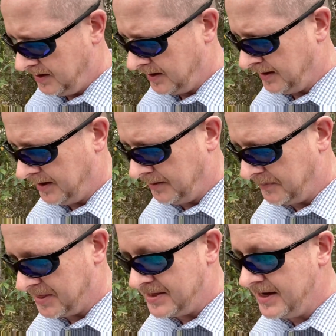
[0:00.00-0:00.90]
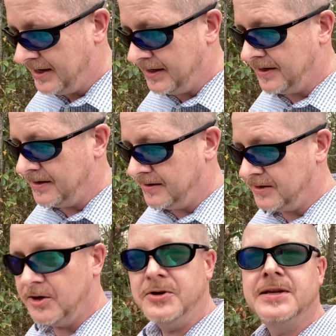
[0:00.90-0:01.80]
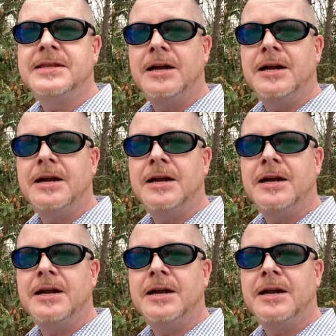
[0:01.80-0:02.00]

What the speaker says: But then you get that